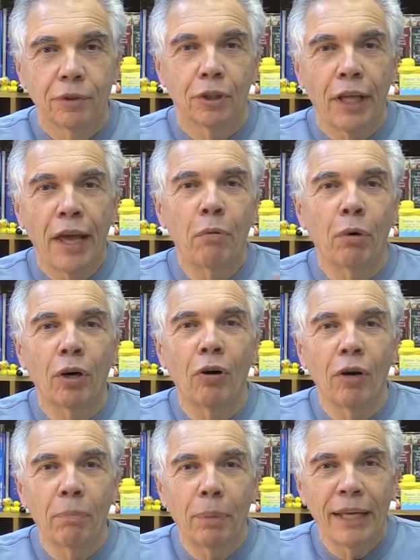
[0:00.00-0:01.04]
Today we're
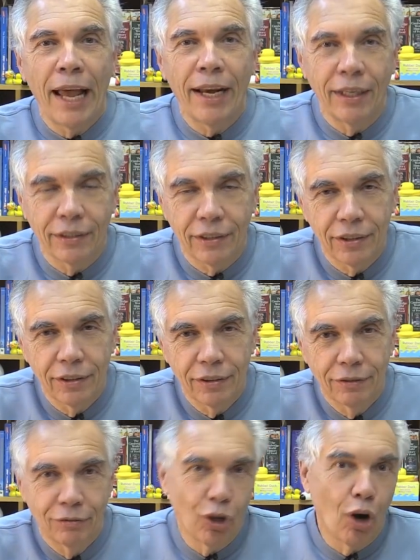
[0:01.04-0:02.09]
going bananas.
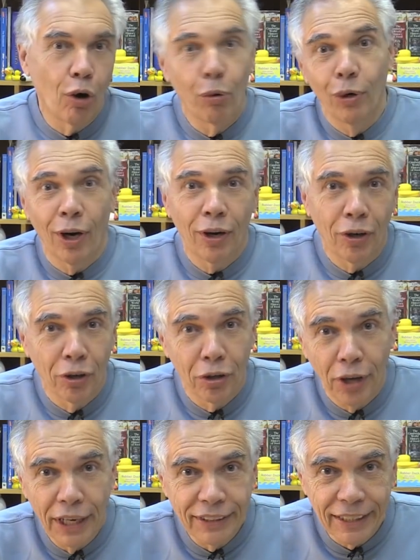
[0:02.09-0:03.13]
No, we're not going
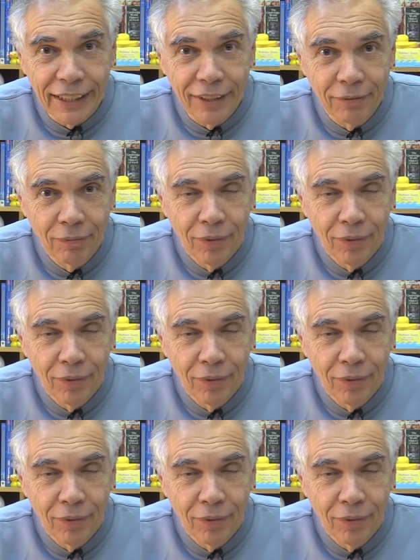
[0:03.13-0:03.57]
crazy.